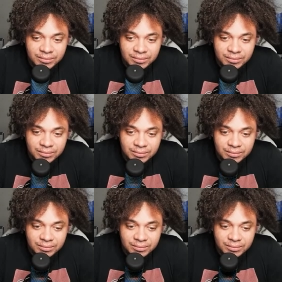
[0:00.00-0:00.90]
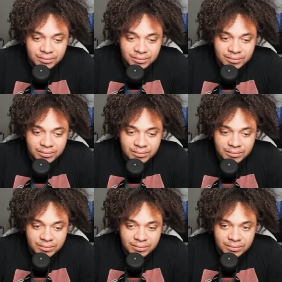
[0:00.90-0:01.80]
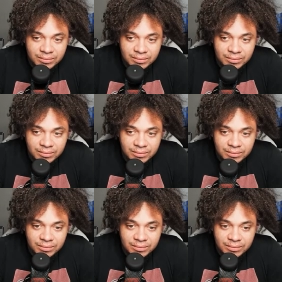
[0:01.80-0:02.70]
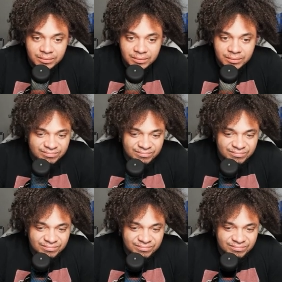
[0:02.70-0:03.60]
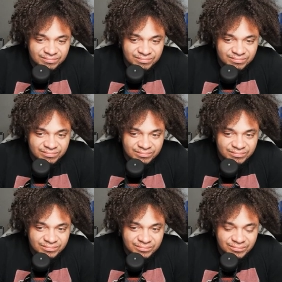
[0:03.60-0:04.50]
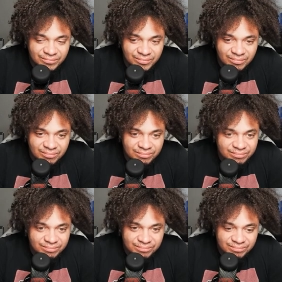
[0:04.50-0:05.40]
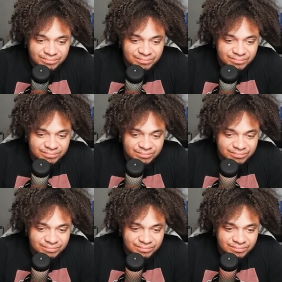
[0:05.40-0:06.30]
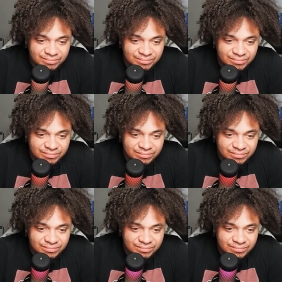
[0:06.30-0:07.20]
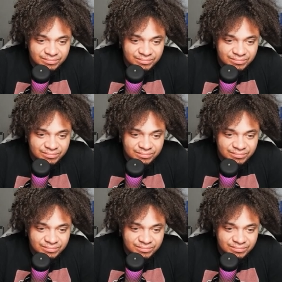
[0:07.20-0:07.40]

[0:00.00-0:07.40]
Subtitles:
Nobody speaks.